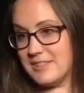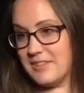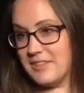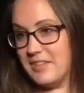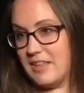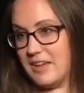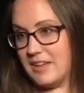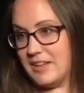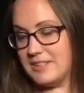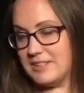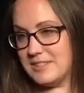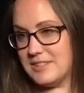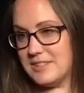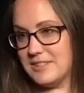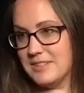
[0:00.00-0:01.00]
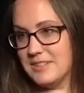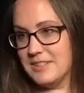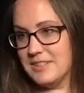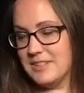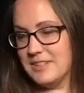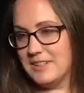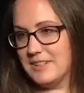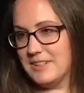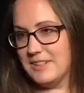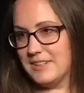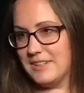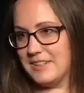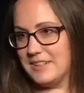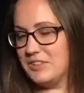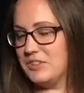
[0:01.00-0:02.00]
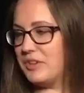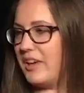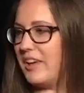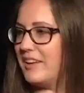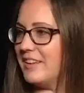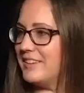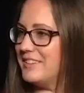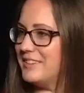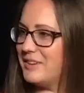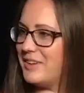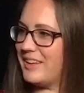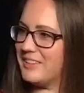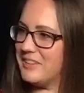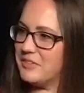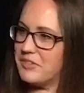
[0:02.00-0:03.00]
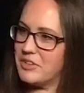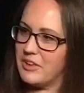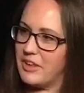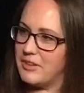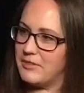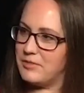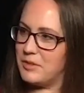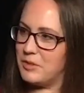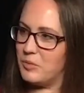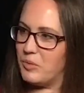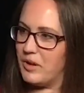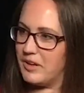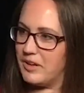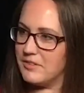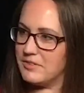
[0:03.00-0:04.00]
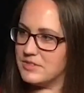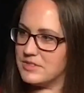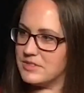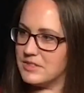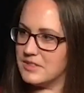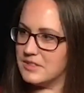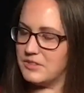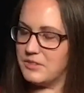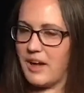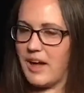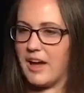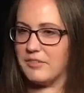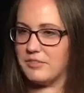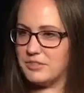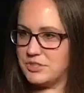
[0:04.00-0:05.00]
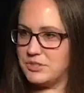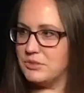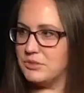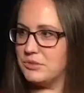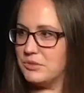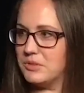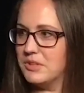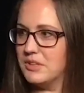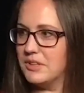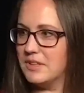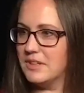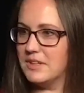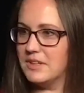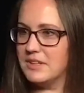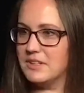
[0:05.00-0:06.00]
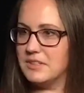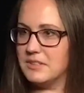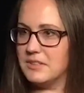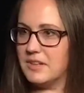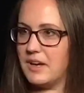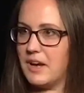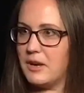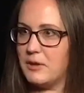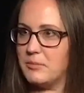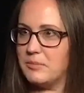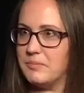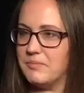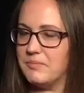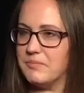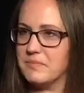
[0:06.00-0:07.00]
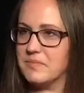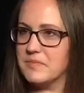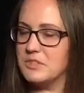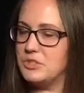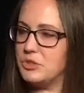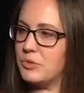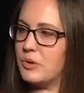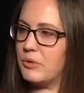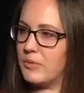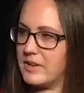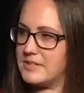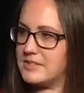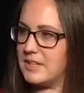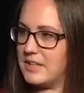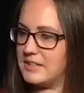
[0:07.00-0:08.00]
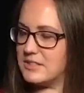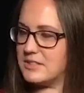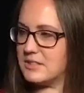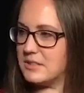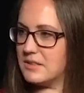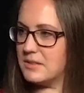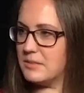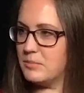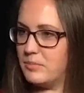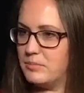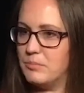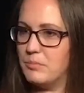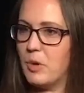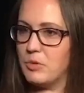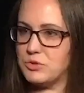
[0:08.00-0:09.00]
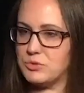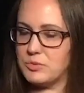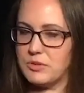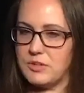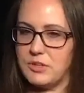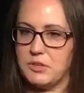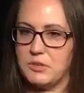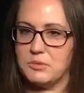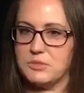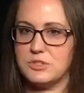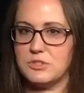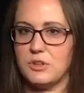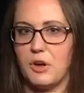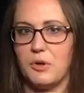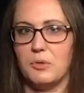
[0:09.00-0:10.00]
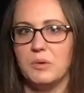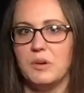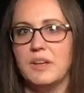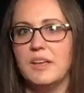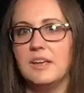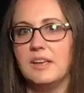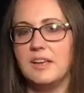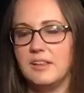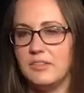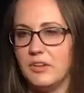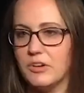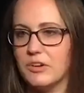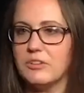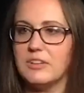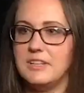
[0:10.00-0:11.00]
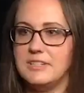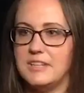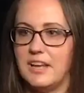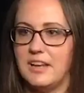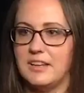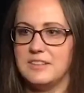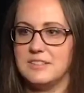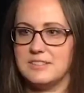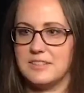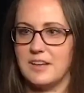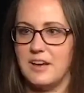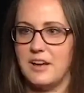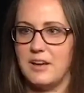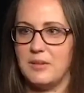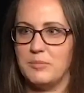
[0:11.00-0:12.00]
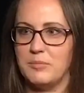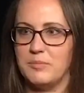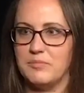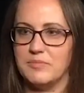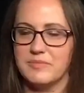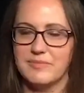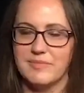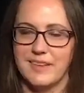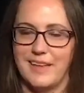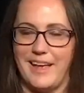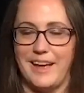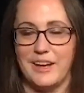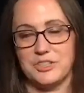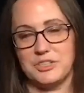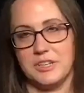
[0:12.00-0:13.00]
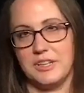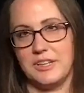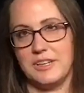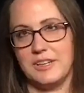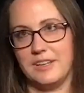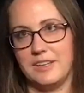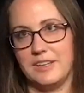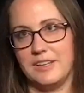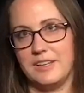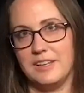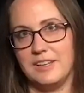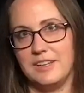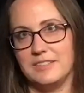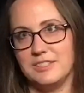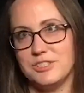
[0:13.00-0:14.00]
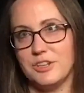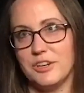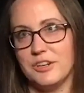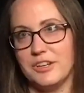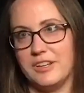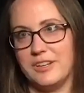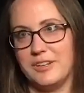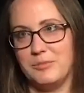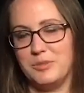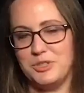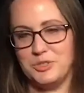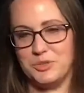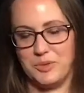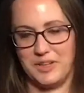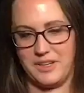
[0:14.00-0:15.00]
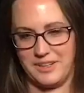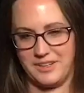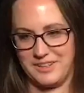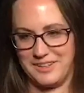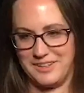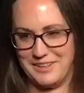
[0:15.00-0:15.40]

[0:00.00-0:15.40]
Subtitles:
that you can't live your life in the what ifs. You have to do what resonates most with you. So in the early days, actually, it started between